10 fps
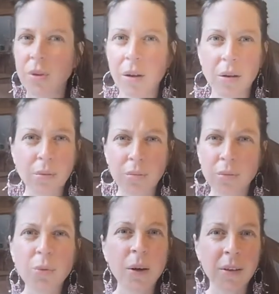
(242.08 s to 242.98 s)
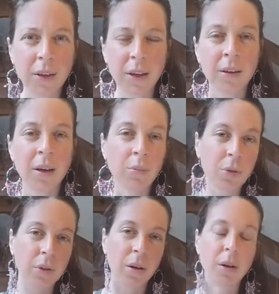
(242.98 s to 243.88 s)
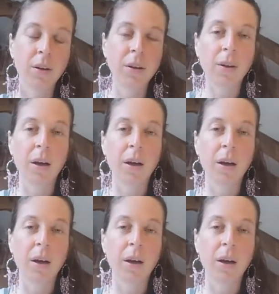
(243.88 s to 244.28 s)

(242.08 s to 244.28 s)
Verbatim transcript: um, 20 at that time because I, I did a